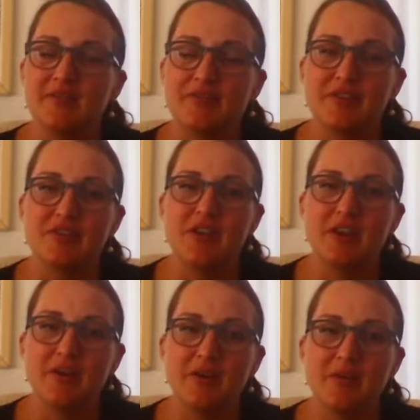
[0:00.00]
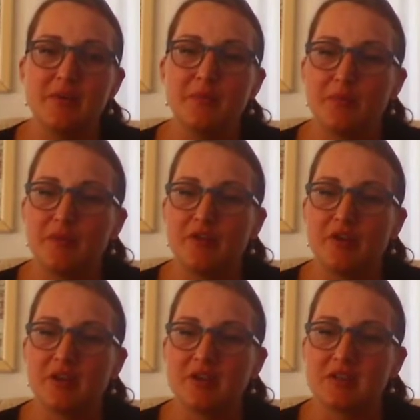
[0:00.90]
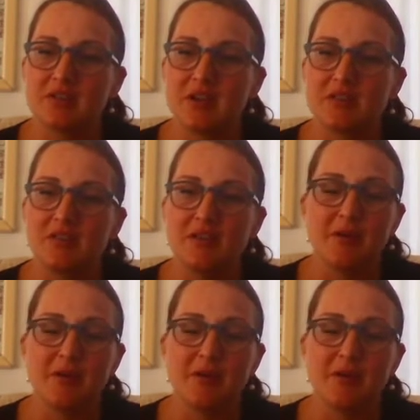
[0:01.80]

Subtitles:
Frederico, we've got, I think,